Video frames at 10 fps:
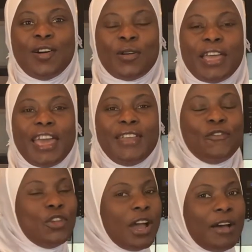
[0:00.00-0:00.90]
Okay,
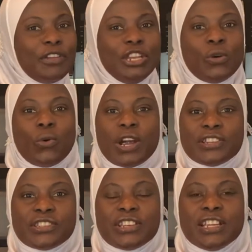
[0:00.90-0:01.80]
if you have any
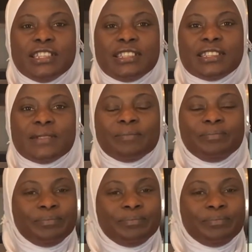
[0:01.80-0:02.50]
questions,